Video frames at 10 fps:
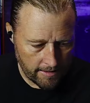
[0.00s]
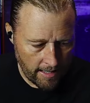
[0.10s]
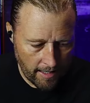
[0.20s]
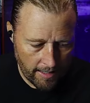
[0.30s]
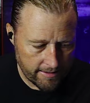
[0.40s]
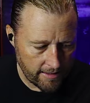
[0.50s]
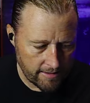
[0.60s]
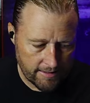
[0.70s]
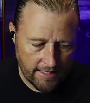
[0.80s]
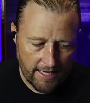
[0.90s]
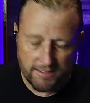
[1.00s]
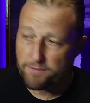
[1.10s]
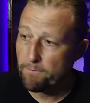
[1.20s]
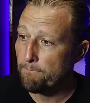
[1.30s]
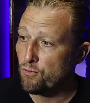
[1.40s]
I think that's
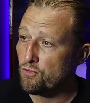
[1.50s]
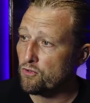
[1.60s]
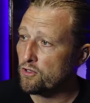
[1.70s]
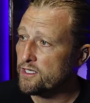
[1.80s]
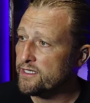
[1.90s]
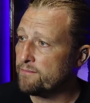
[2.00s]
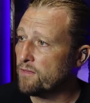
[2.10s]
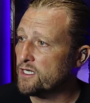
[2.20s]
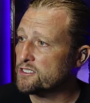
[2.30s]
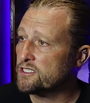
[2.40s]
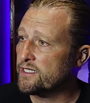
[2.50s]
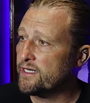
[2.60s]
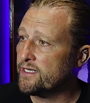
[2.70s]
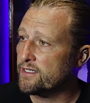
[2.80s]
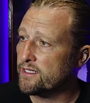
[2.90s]
pretty much
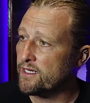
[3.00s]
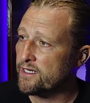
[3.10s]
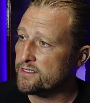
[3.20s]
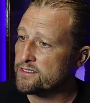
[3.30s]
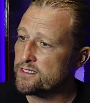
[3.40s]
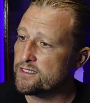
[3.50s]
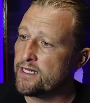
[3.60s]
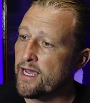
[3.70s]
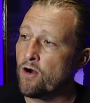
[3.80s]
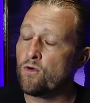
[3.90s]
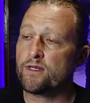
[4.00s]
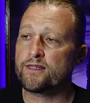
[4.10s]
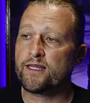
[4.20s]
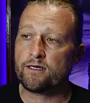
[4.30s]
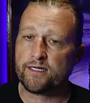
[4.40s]
it, guys. Now,
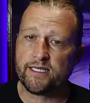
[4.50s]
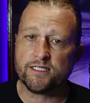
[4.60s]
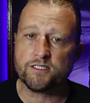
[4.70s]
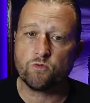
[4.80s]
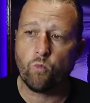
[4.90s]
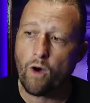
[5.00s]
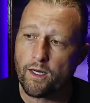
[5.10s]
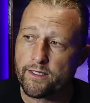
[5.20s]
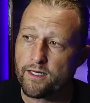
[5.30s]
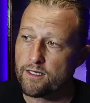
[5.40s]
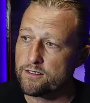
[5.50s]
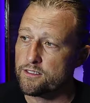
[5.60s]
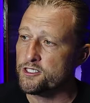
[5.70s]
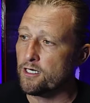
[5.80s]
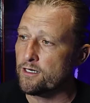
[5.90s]
there is one other
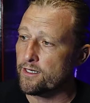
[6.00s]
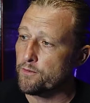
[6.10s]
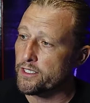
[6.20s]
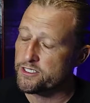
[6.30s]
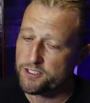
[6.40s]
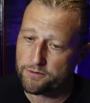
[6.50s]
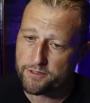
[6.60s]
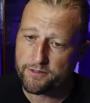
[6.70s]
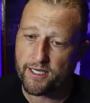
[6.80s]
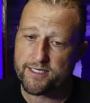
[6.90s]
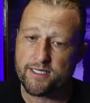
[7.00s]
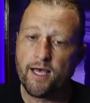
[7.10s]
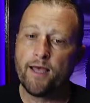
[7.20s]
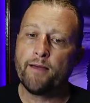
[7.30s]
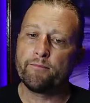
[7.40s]
chart I want to show you guys
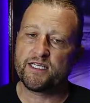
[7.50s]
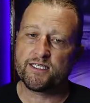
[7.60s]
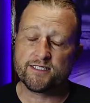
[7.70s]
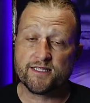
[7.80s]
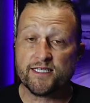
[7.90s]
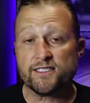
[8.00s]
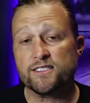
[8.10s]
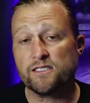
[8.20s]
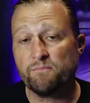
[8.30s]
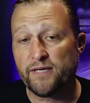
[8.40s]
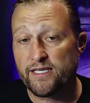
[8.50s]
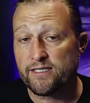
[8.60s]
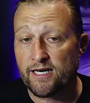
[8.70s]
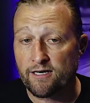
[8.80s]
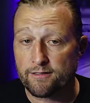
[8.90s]
because this is a big
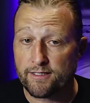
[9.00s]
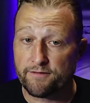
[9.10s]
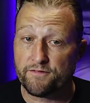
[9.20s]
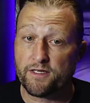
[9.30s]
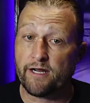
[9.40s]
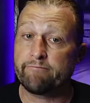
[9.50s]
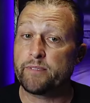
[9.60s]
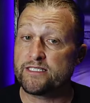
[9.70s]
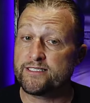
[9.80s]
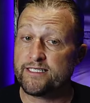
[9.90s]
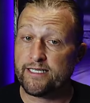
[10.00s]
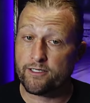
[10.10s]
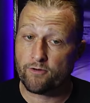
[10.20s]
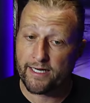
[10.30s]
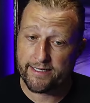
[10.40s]
narrative that I've been seeing
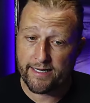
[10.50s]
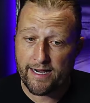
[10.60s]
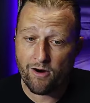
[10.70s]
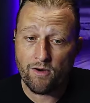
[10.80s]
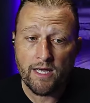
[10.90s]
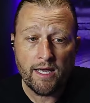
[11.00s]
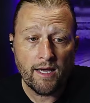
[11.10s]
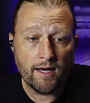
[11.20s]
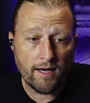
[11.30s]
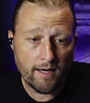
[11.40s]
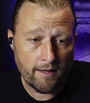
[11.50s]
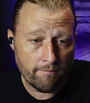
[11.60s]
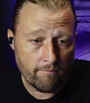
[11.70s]
right now. I'm